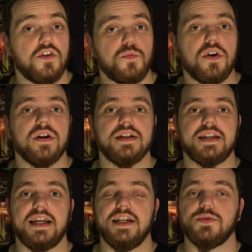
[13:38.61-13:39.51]
own words
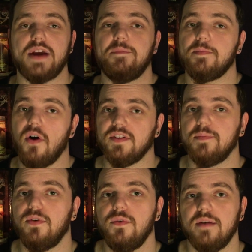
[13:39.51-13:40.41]
that he's raped
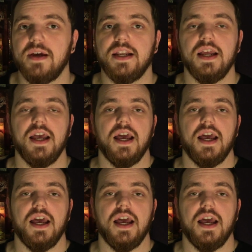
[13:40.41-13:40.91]
multiple women,